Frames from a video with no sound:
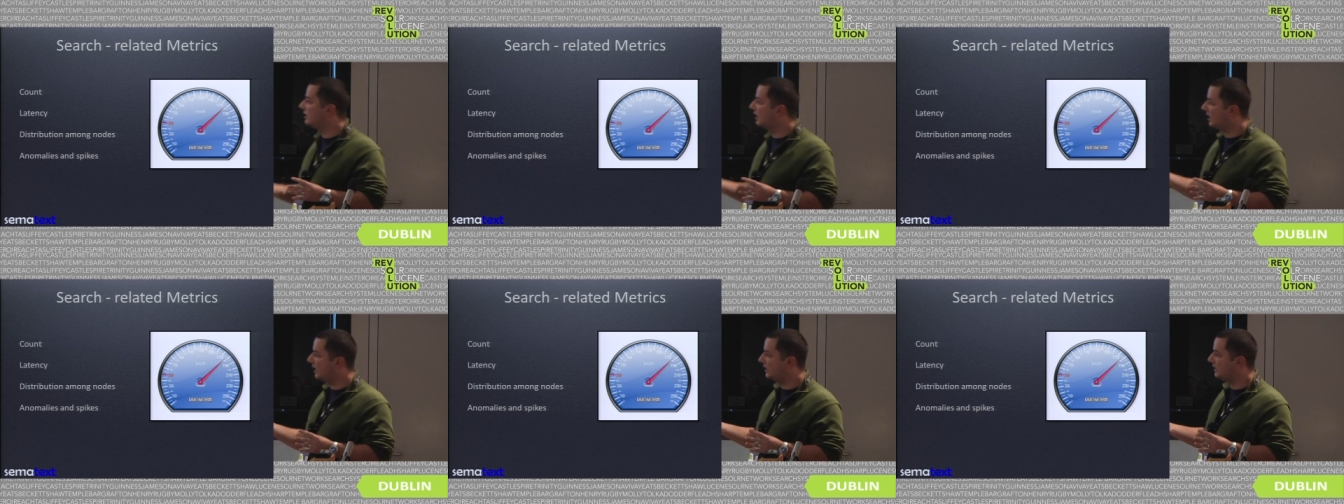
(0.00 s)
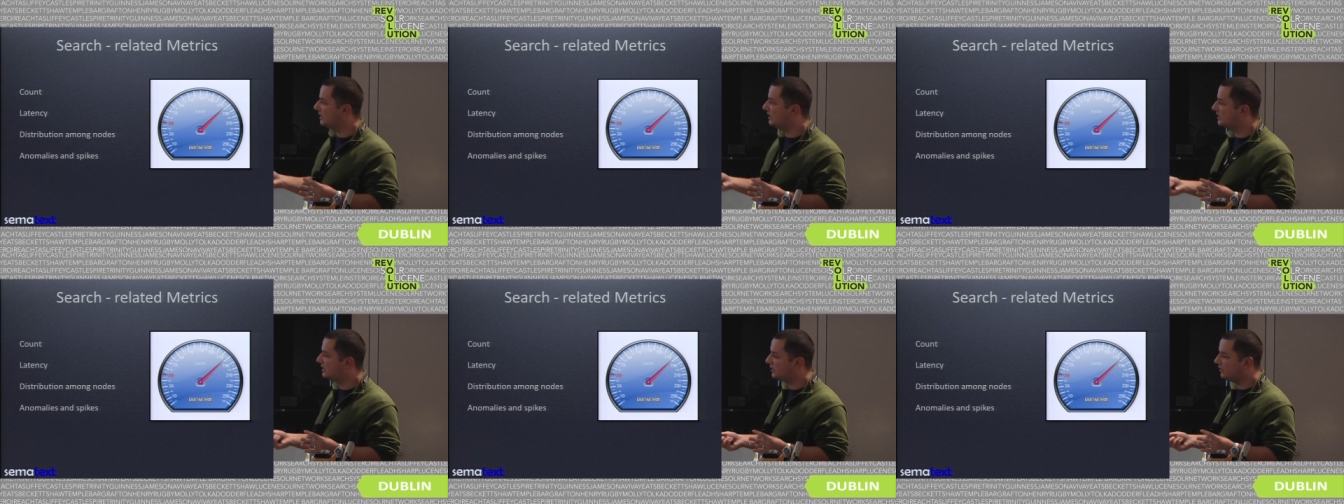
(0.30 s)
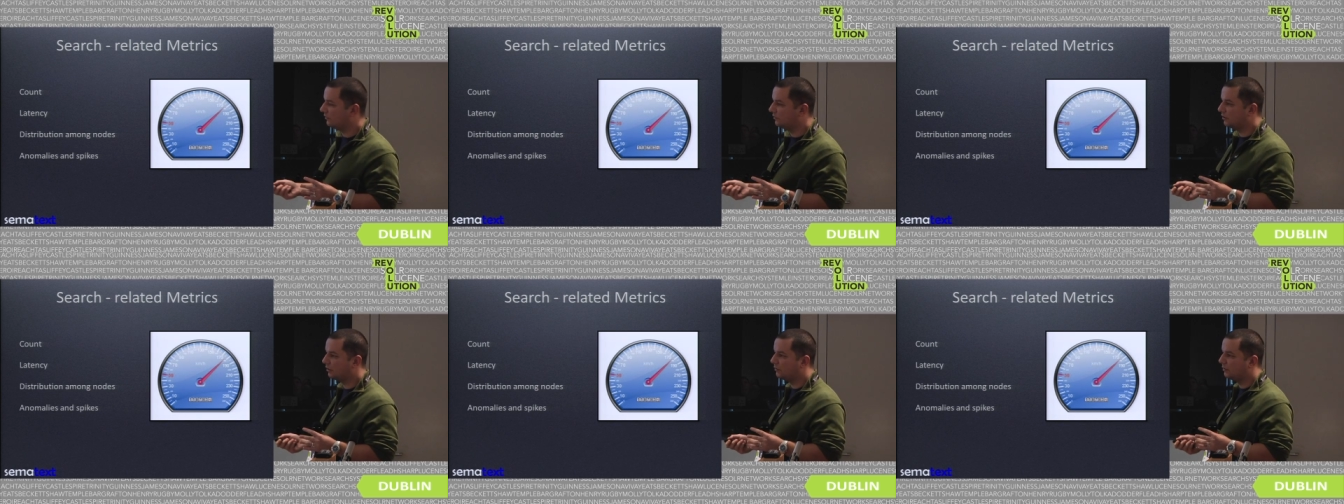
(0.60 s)
the latency
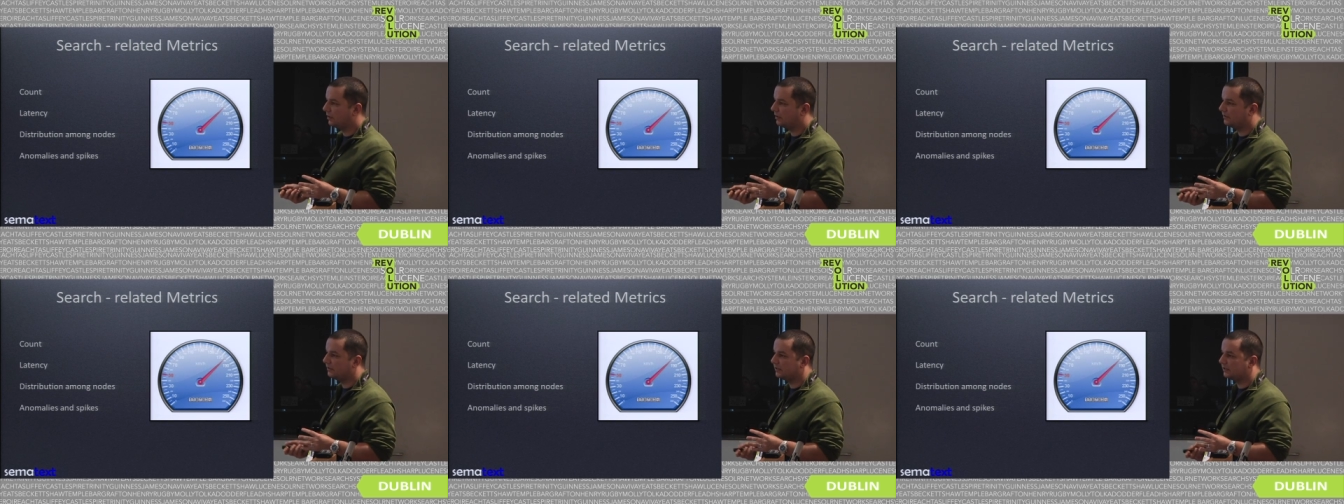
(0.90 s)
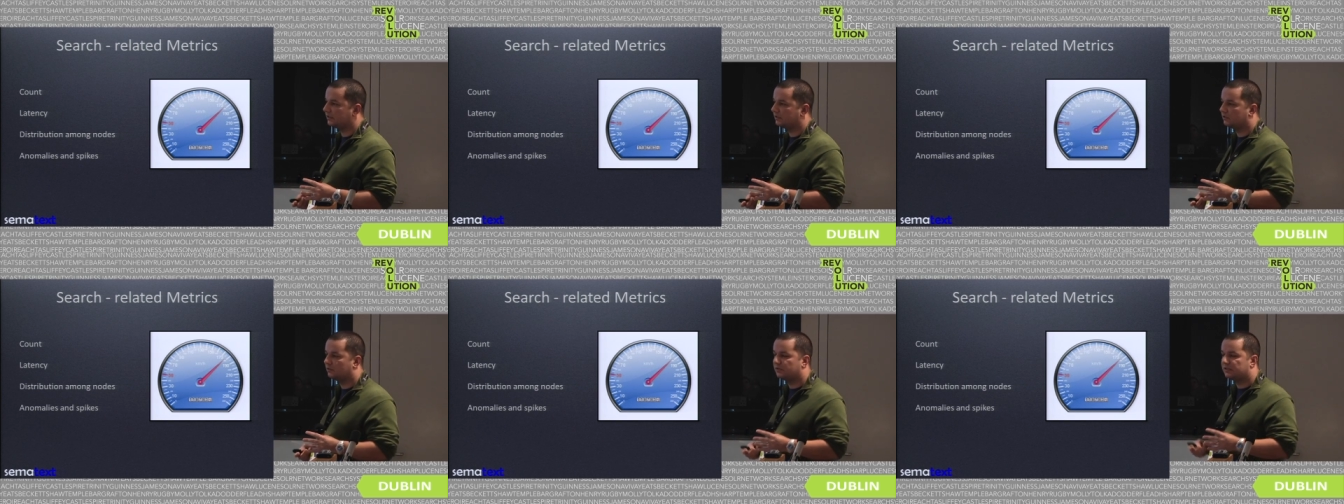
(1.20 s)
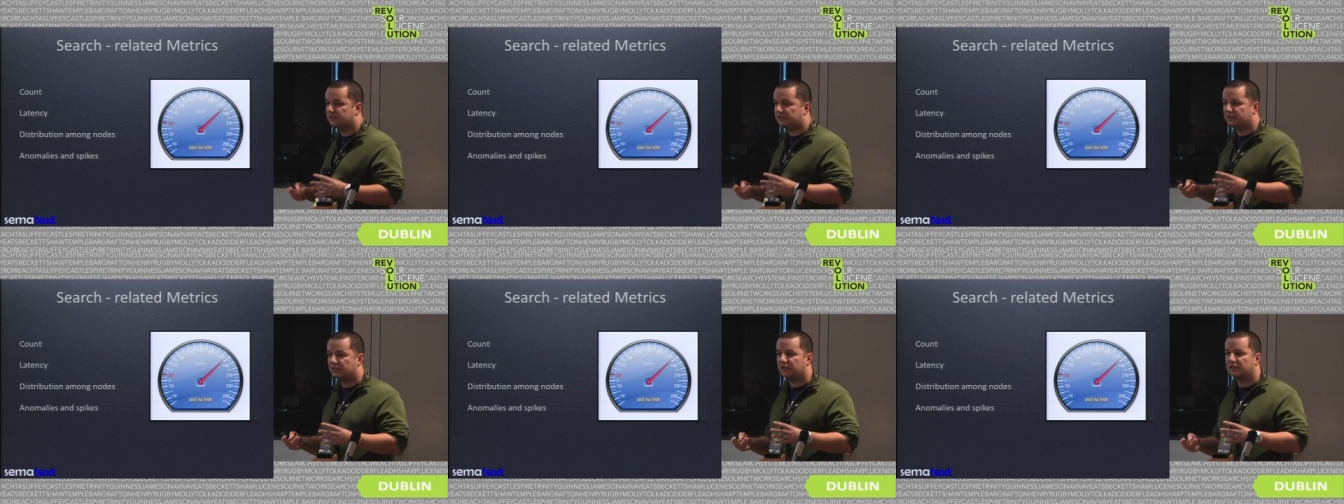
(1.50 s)
of the queries to
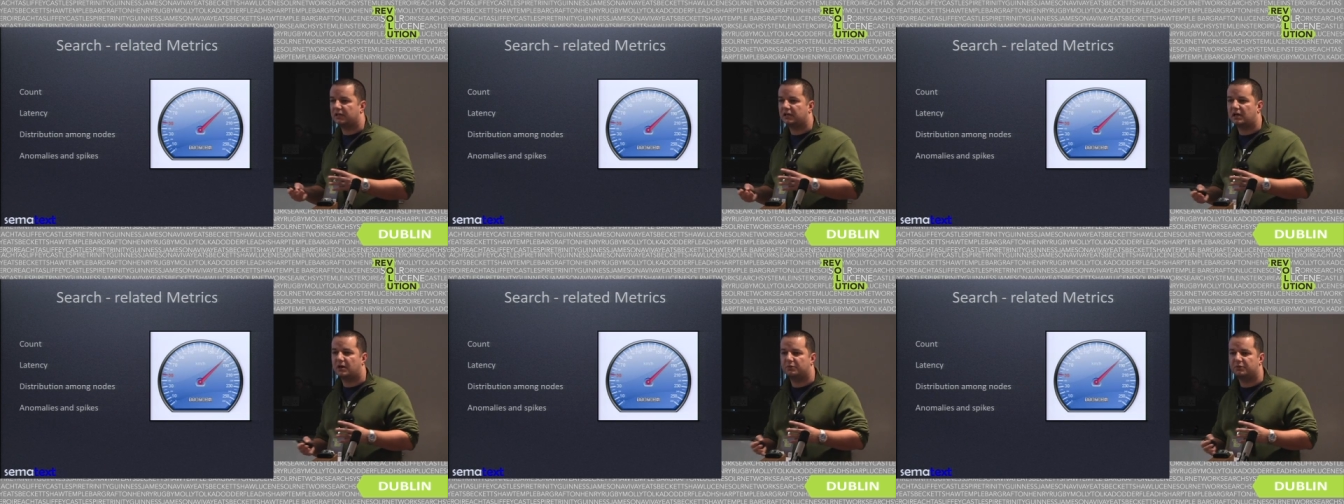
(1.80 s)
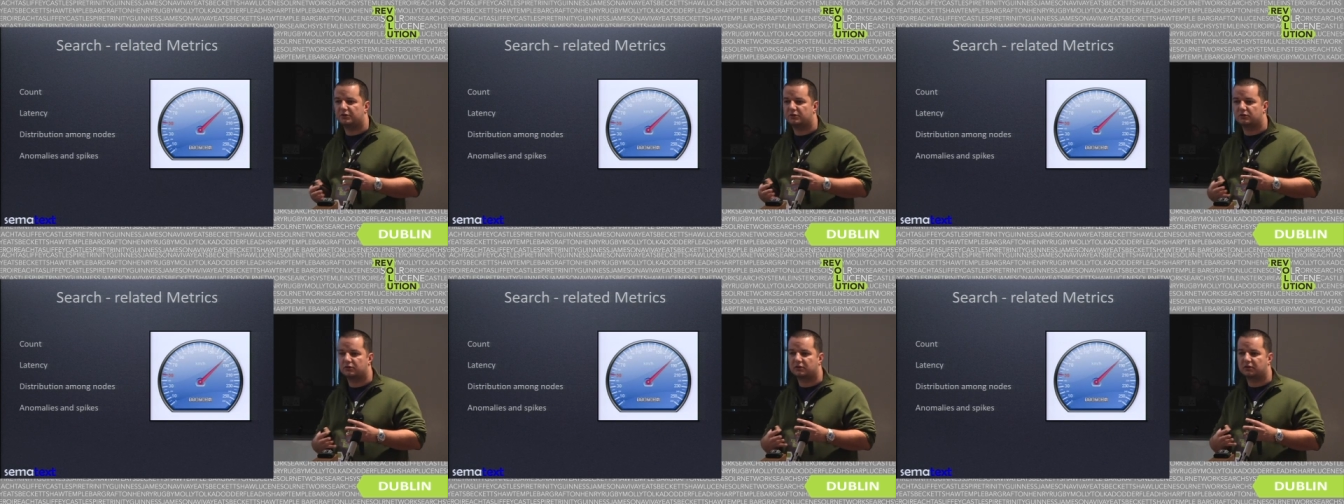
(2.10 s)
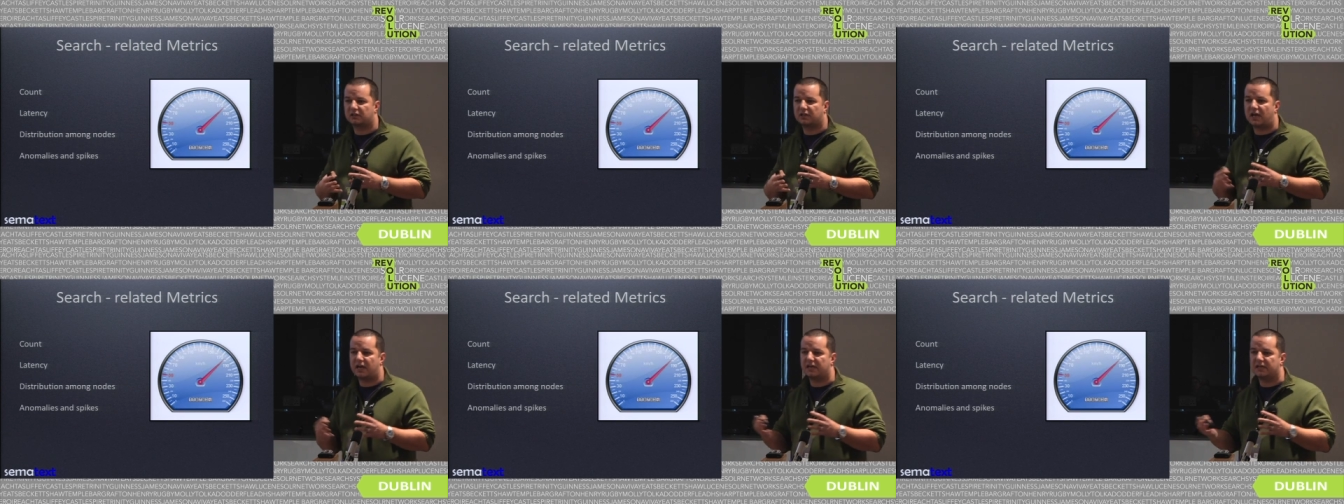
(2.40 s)
see how your
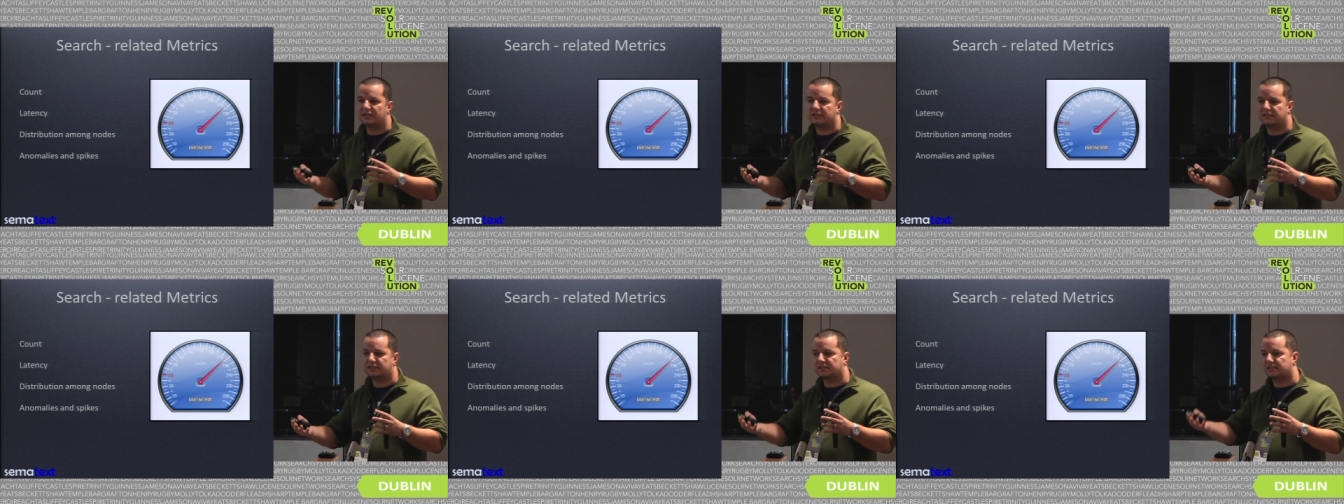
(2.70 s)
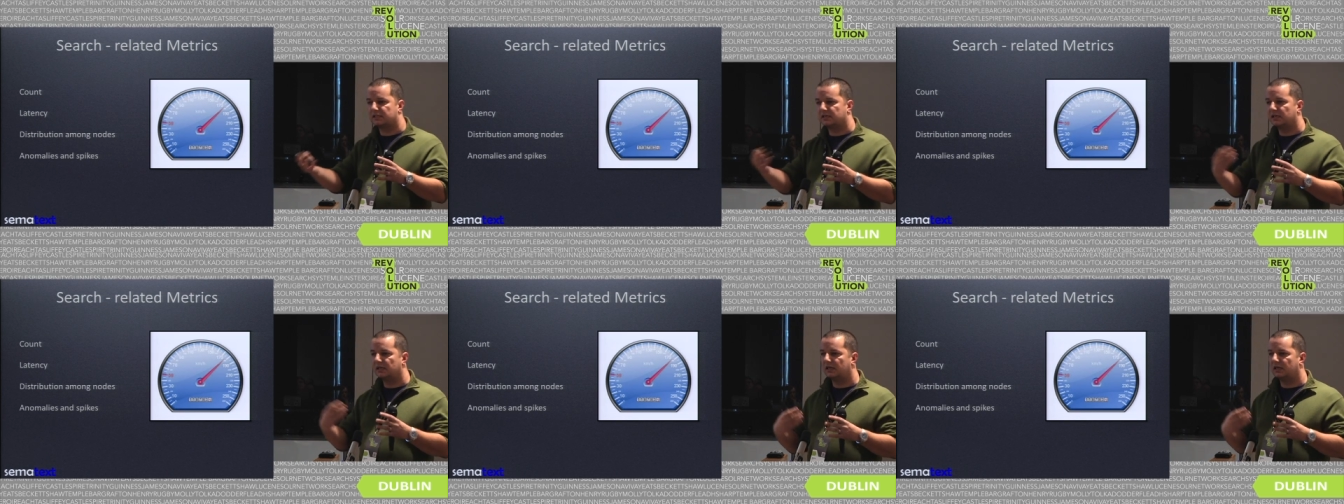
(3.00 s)
clients,